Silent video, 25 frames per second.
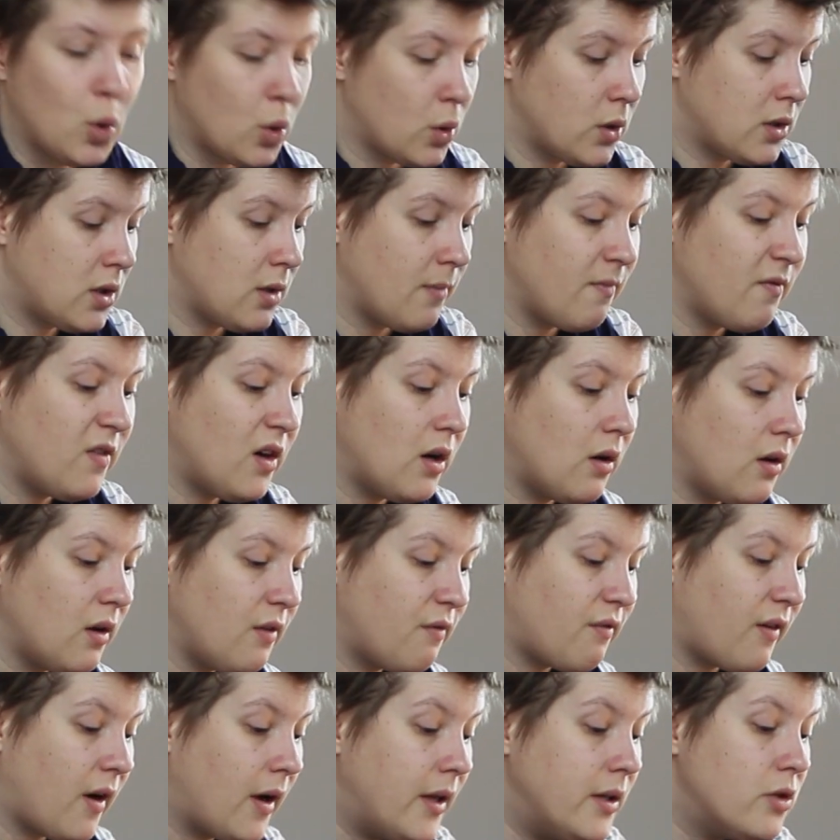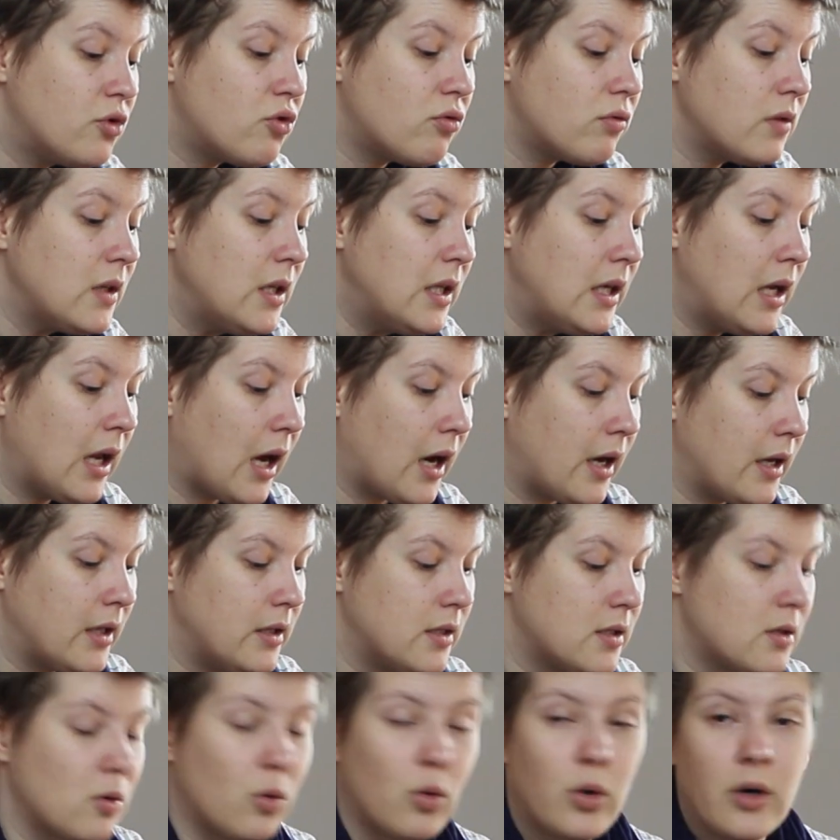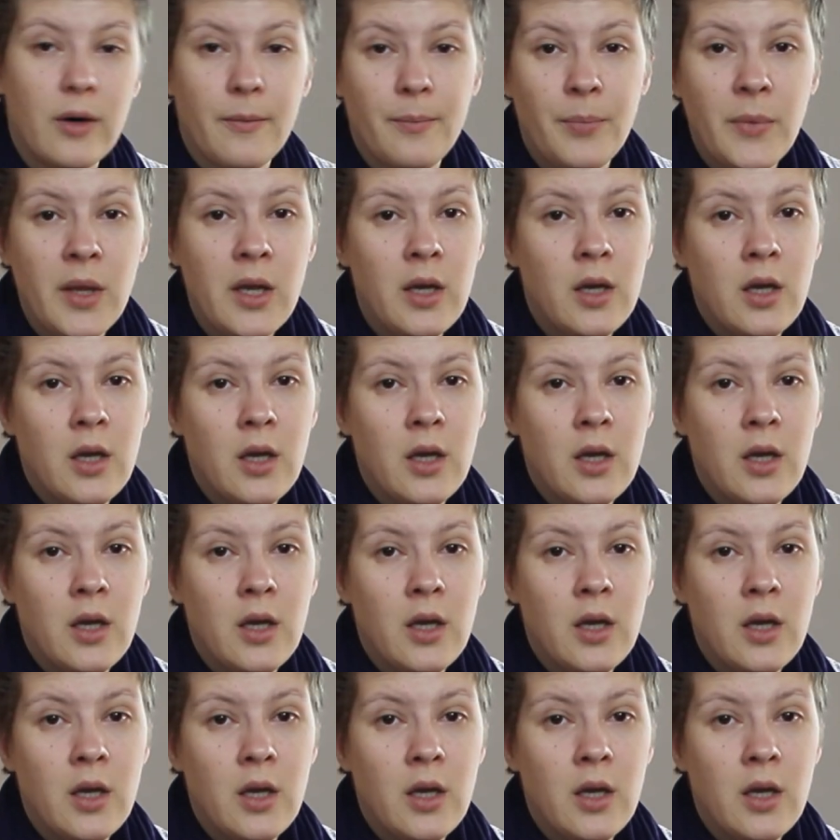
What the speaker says: or some very fine tree lines, or